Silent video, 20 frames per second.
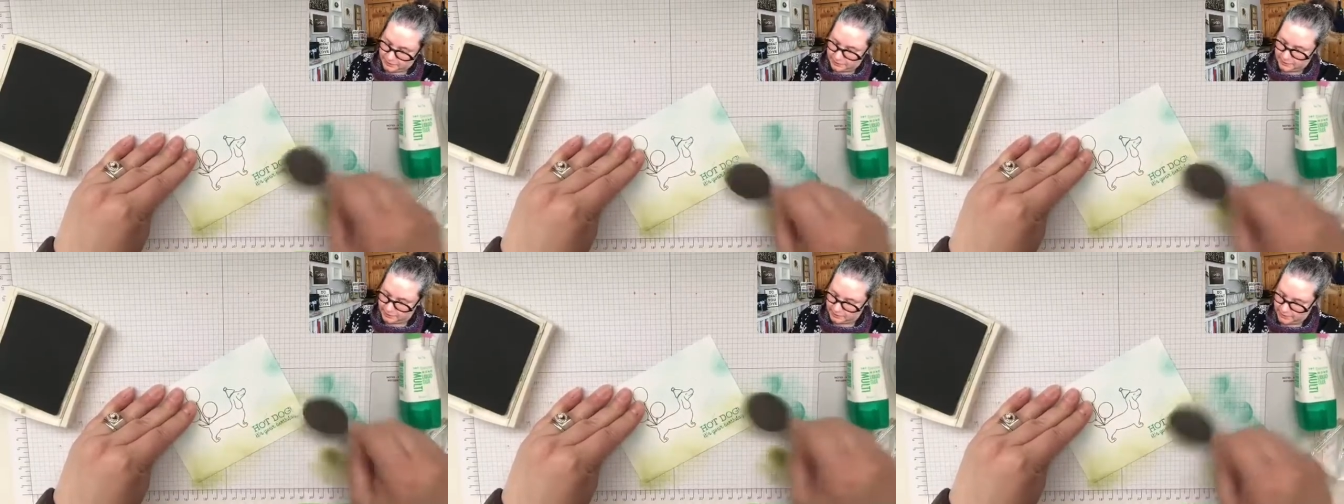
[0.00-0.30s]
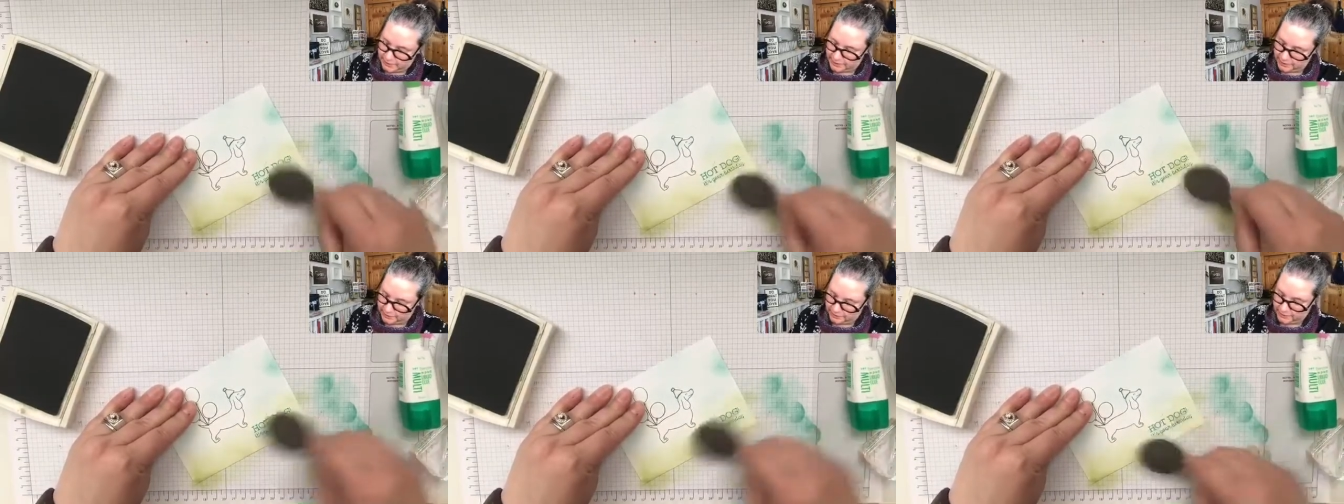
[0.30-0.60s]
and
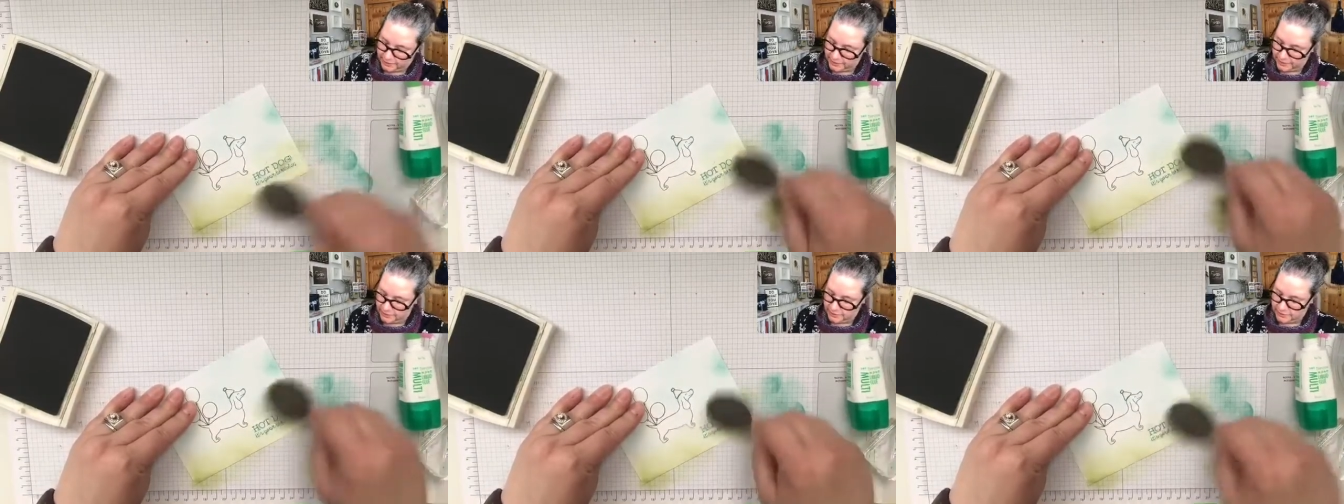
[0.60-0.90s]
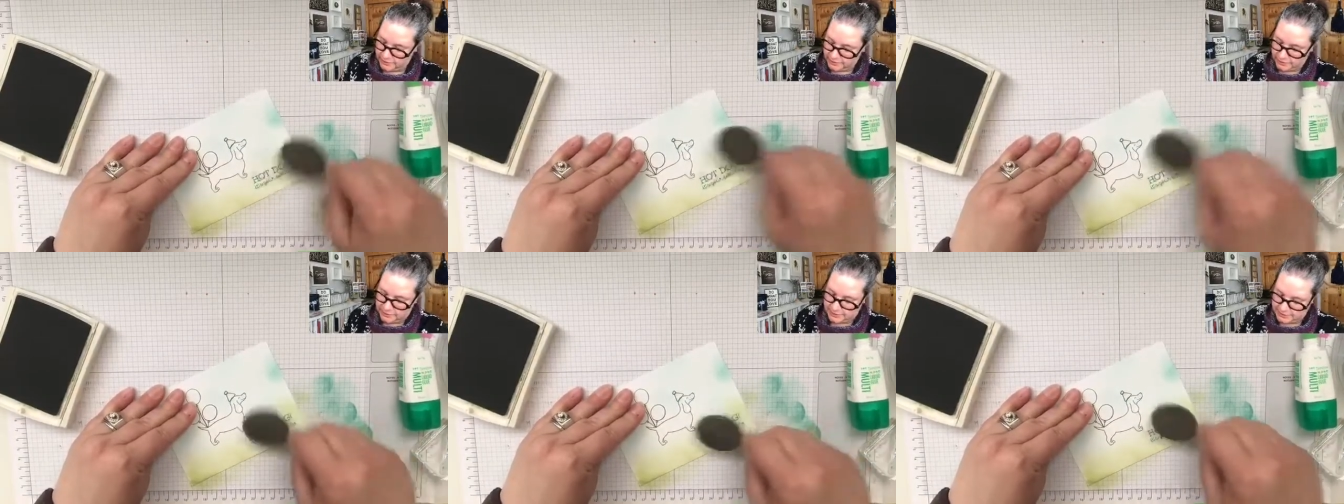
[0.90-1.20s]
lighter
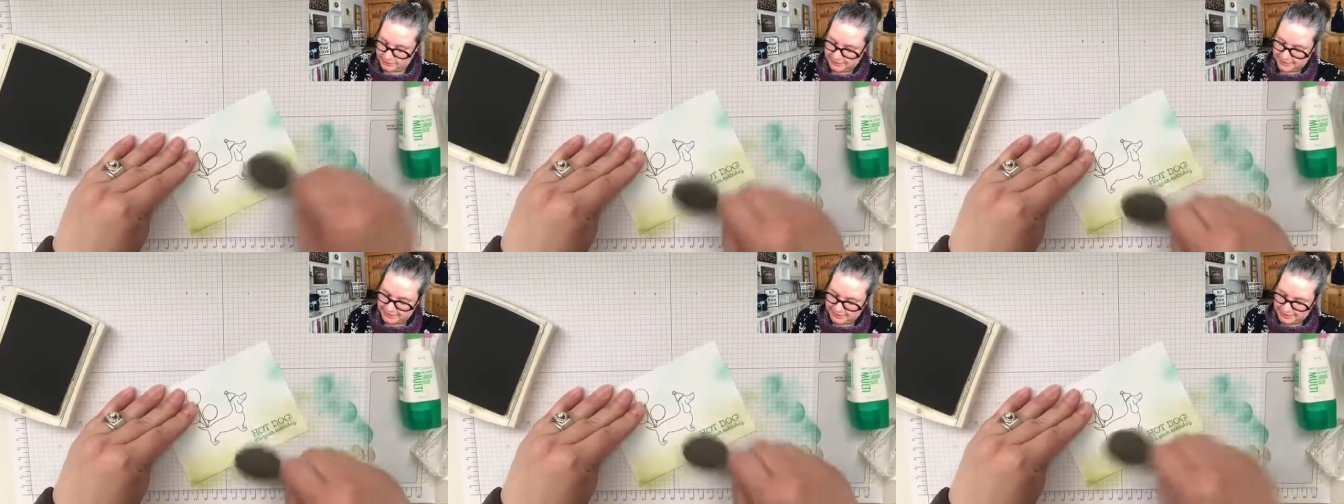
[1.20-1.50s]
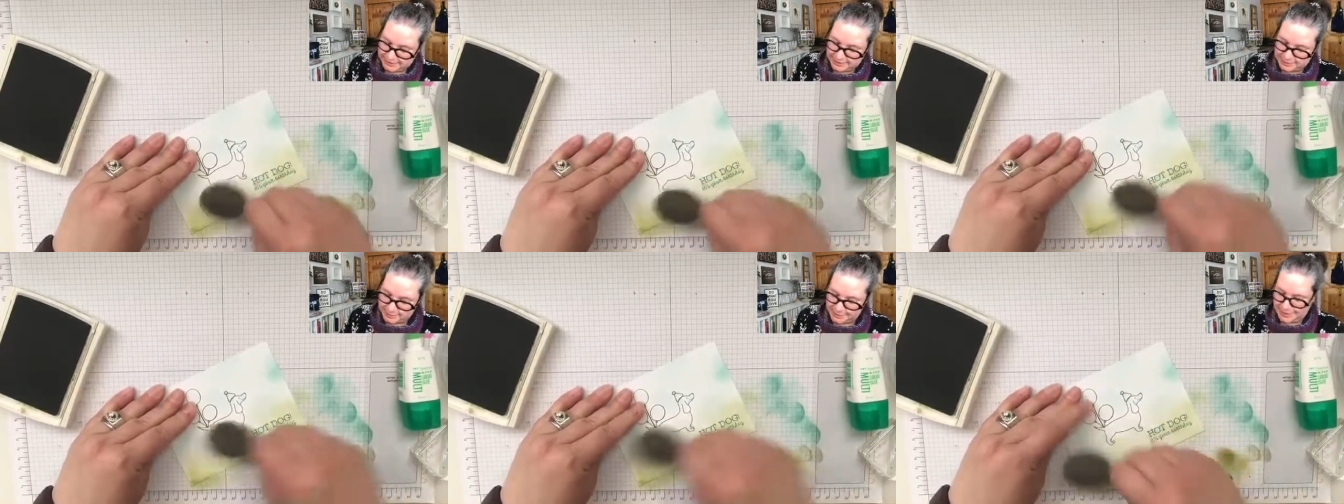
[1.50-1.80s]
layers.
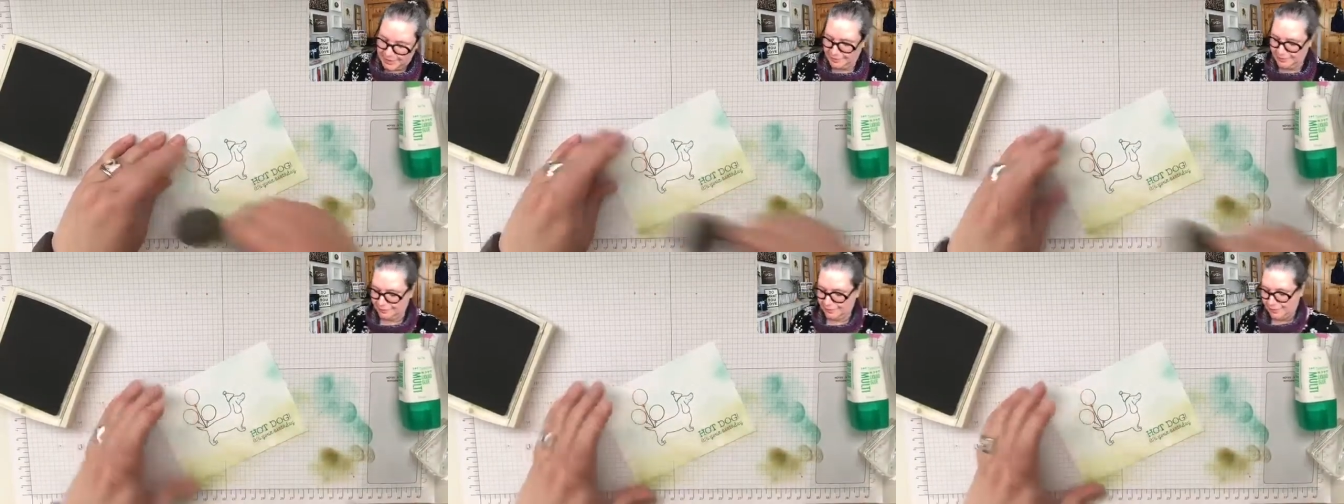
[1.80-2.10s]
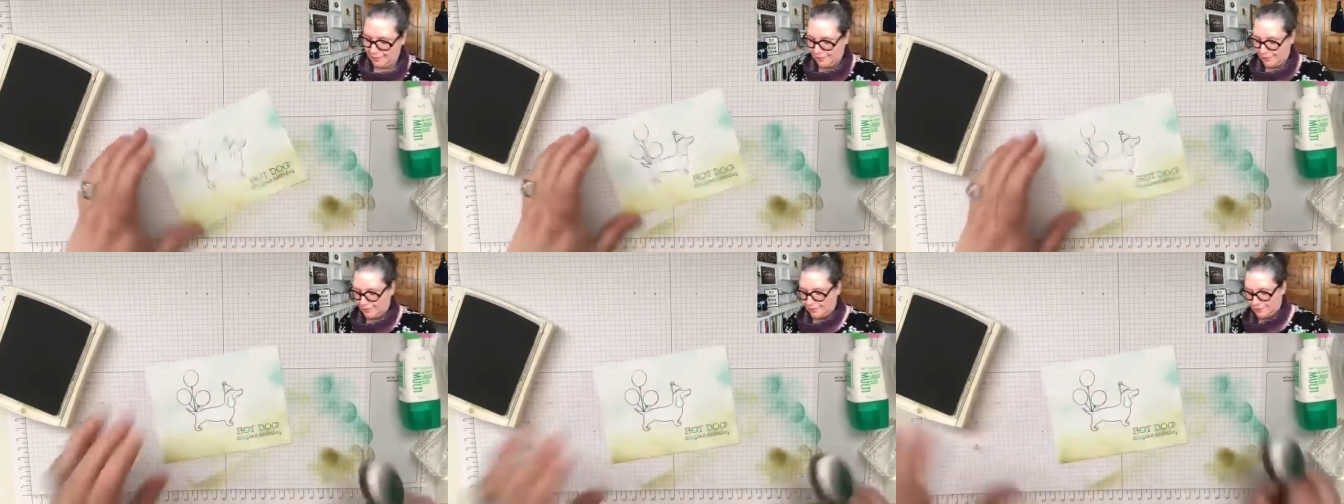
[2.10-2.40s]
That's what I
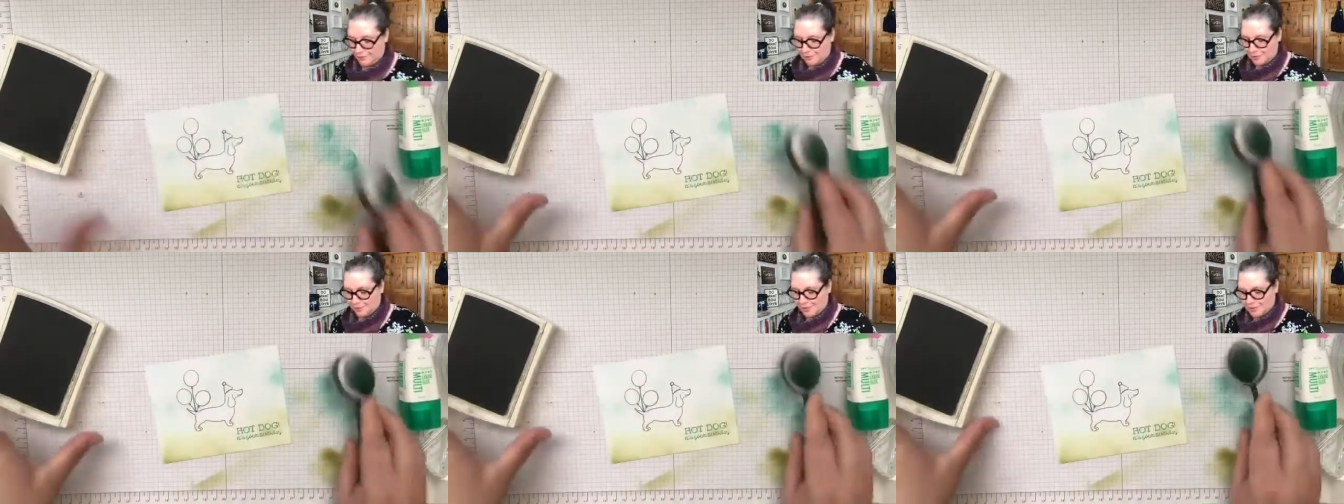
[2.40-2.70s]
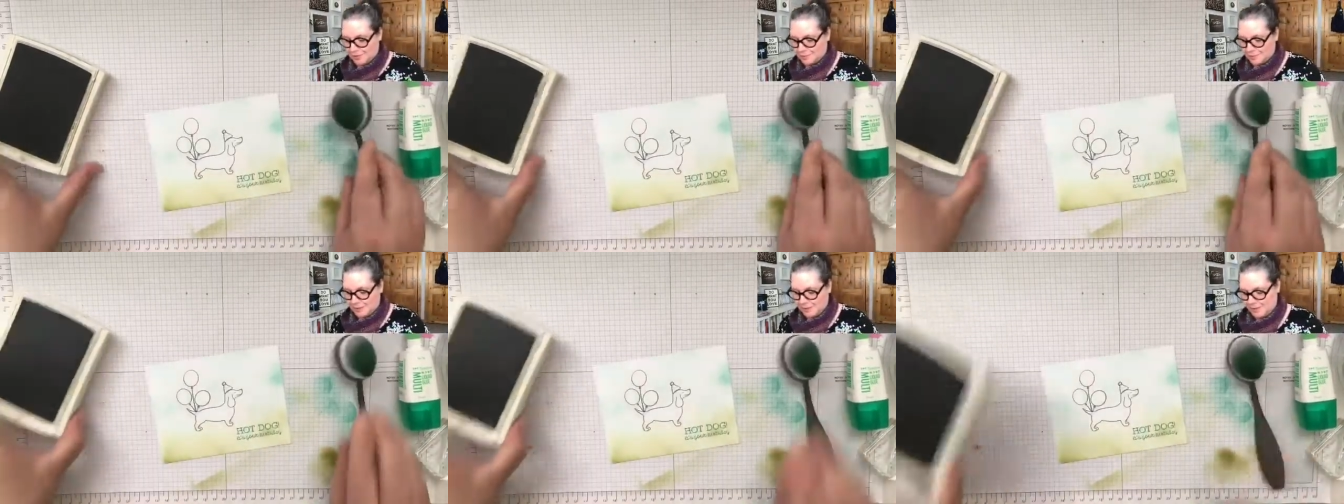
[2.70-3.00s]
love about
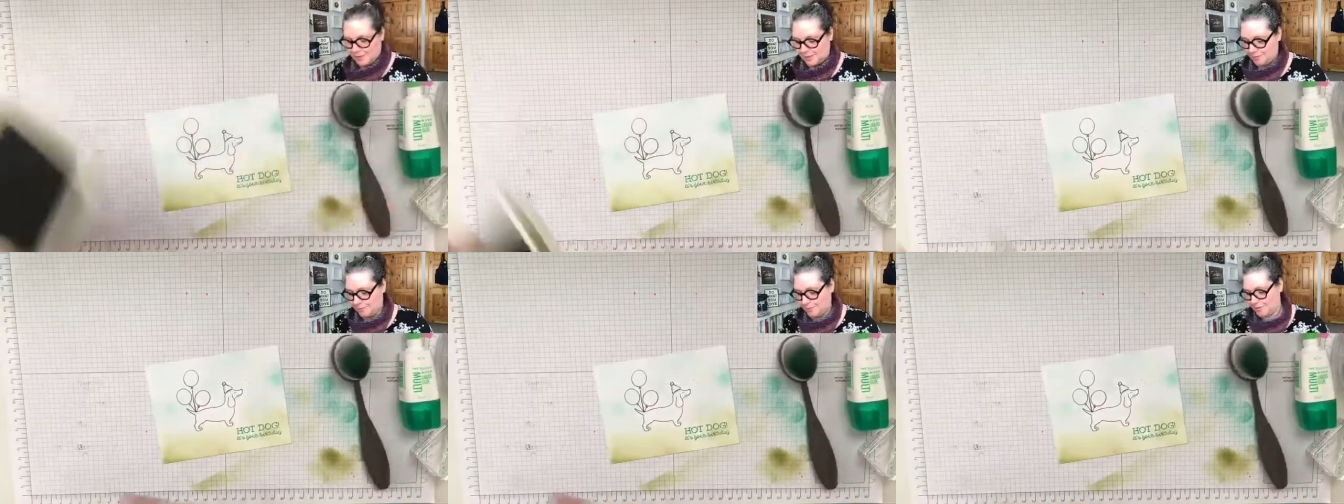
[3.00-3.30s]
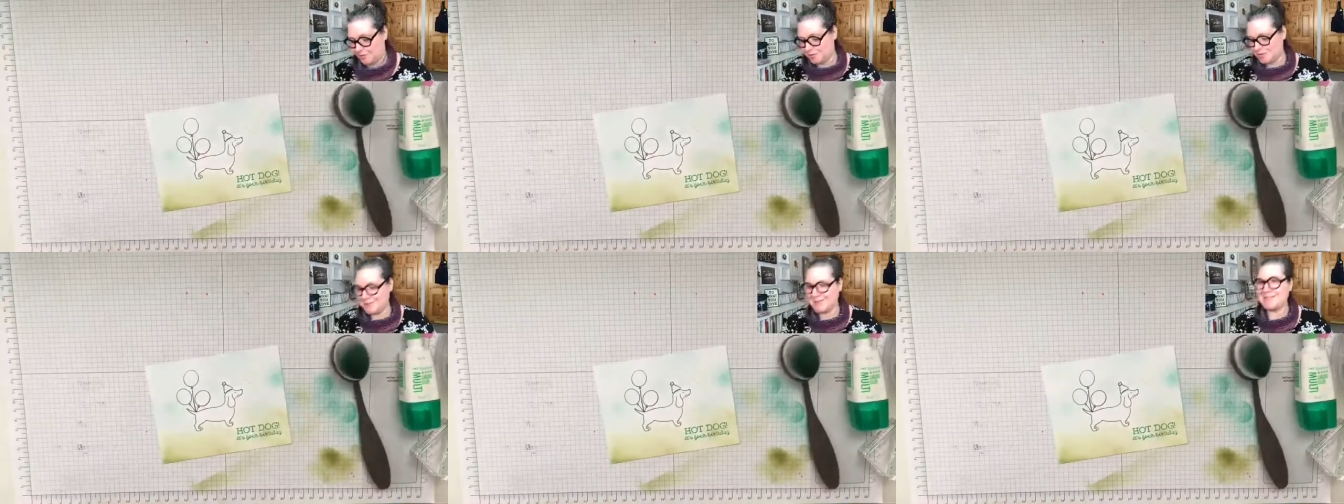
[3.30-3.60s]
these blending
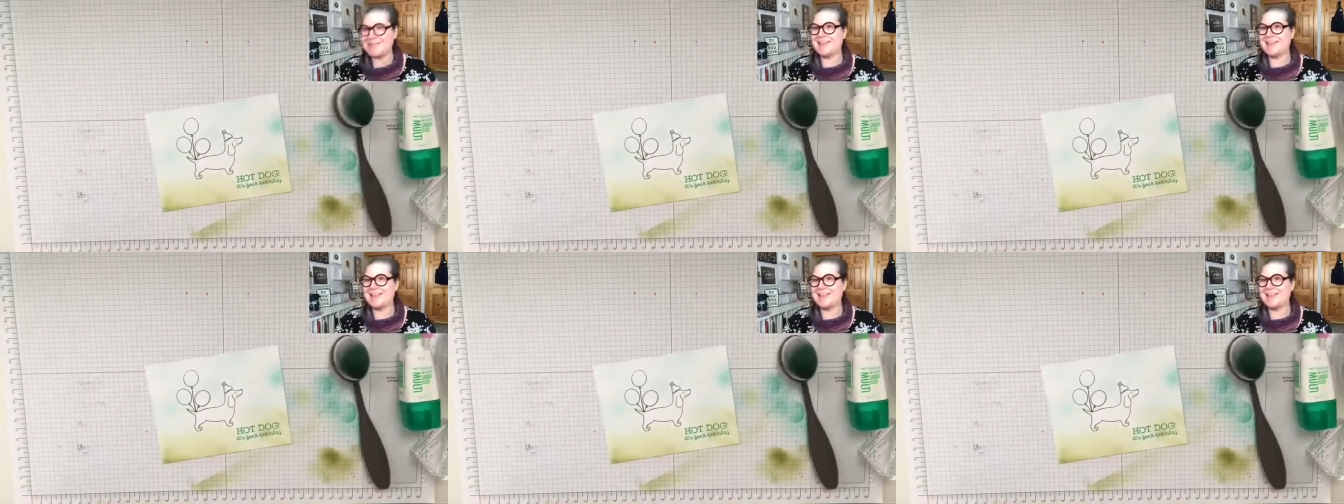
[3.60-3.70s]
brushes.